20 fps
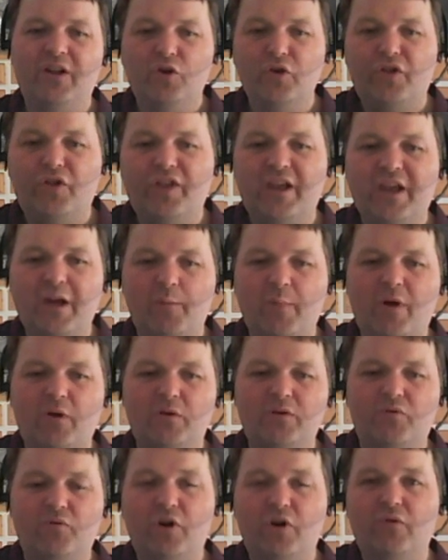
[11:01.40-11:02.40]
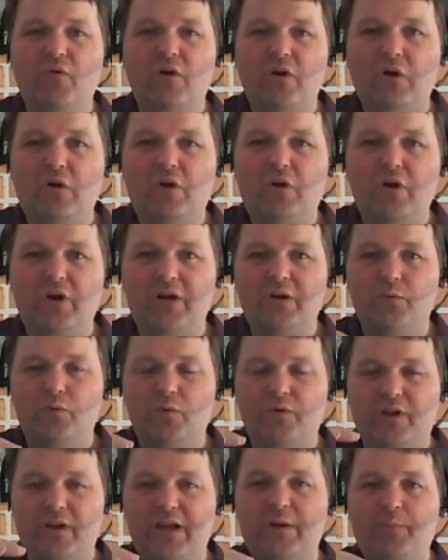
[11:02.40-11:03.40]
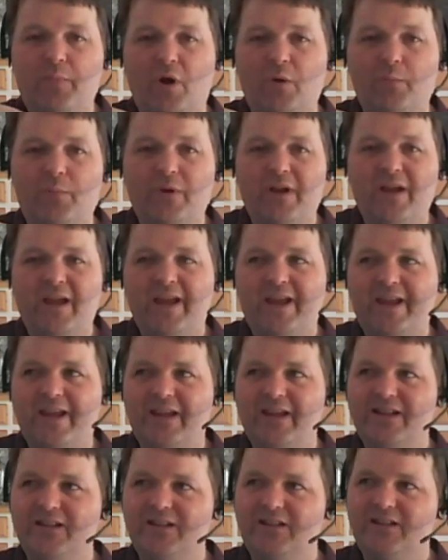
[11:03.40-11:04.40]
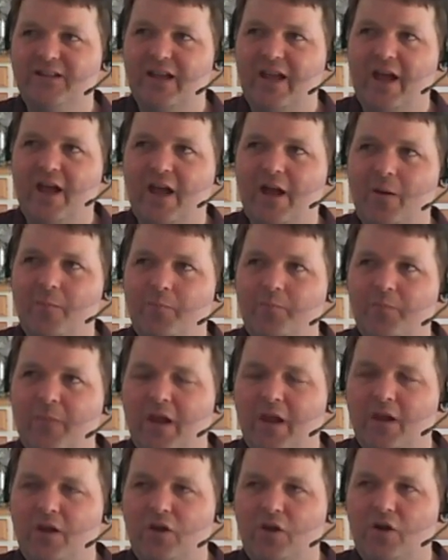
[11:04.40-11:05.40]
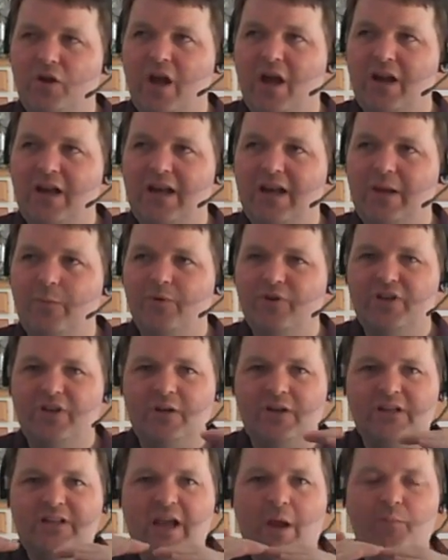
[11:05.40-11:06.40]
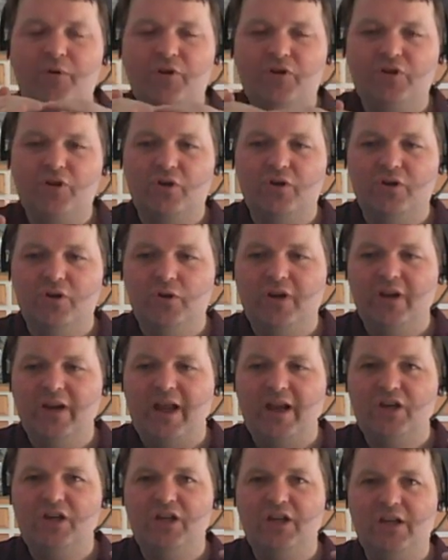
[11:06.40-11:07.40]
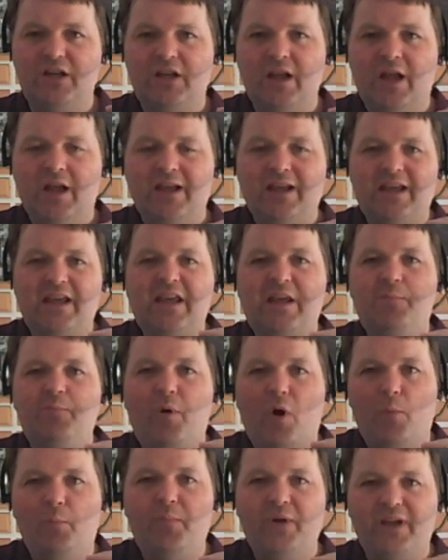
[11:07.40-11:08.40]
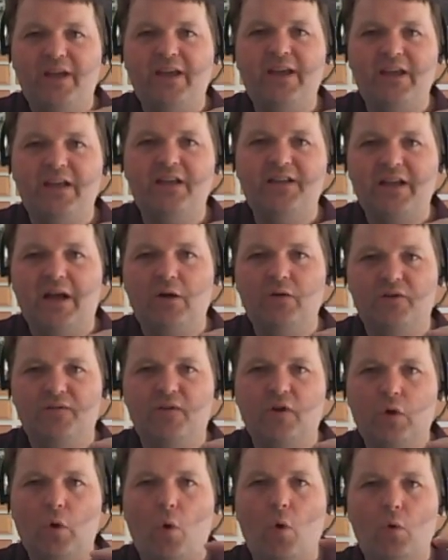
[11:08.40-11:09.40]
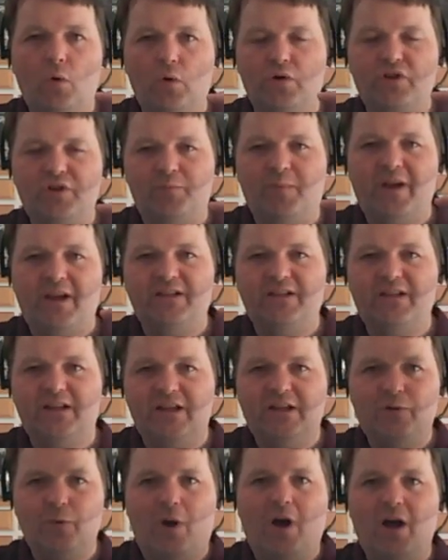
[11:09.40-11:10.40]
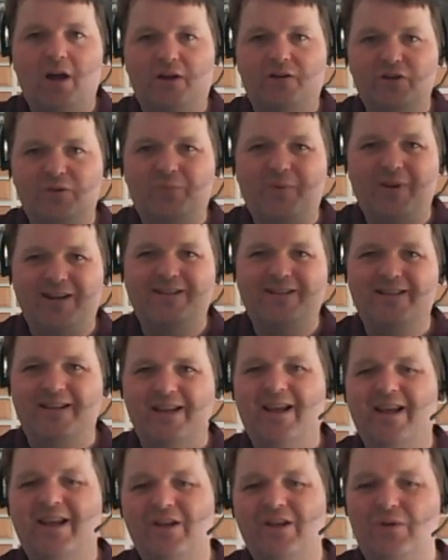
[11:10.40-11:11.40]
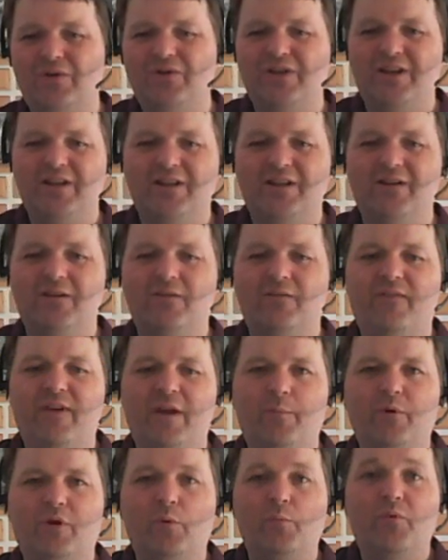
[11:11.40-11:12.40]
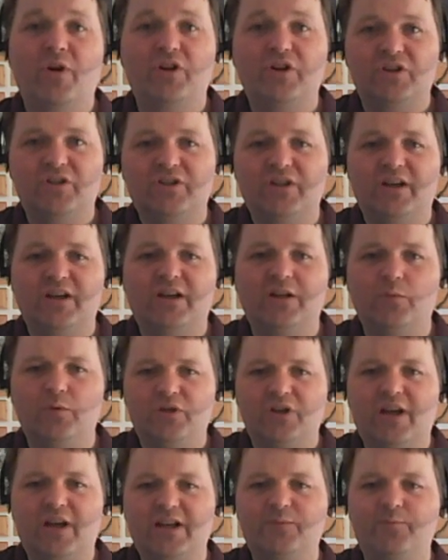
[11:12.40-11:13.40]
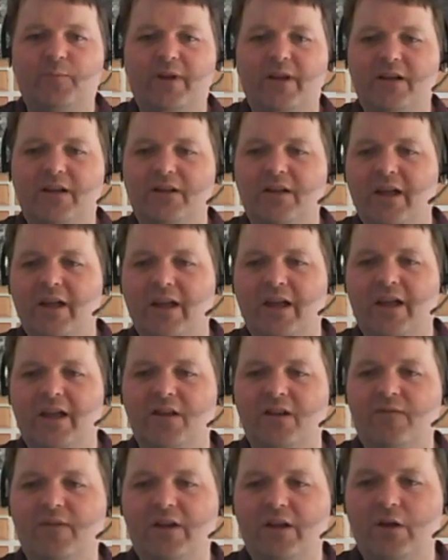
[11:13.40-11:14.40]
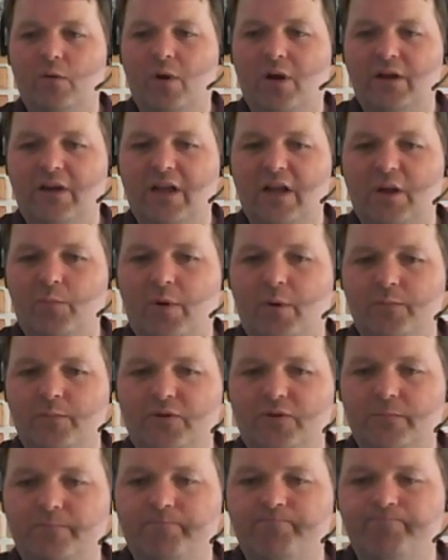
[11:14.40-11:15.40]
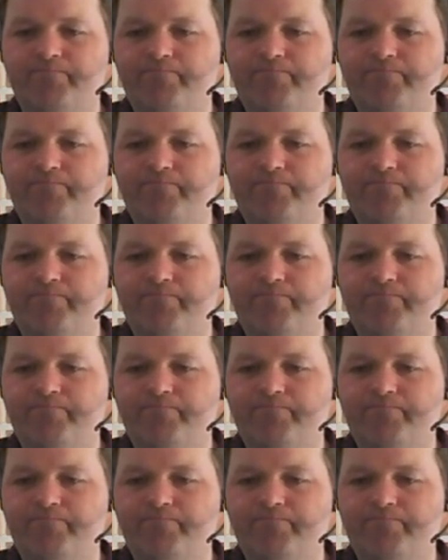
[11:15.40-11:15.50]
good thing about a runaround coil with a heat pump is you're not limited in temperature. You can actually keep pumping heat out of a colder space into a hotter space using the vapor compression cycle, which I explained in the video on heat pumps.